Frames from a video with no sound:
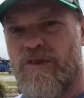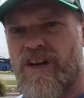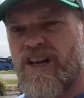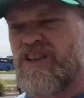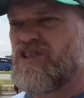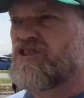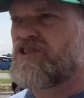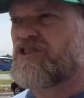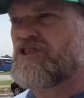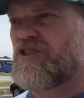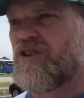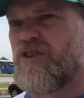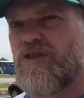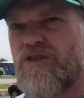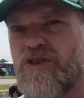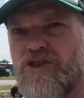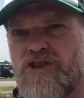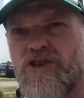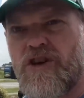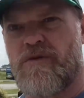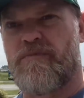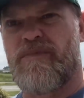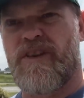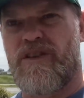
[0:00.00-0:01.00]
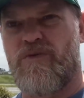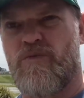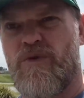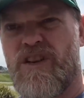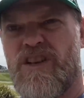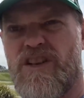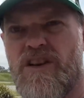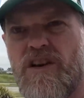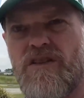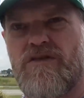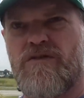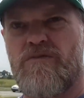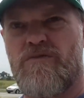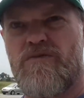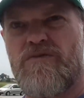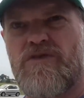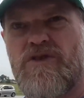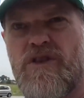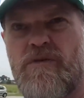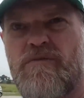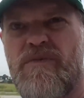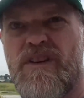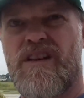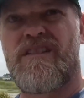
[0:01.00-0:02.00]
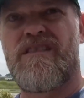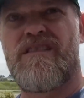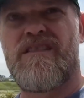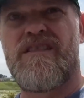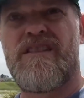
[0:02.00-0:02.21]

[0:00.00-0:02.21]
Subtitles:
In-store shopping, window shopping.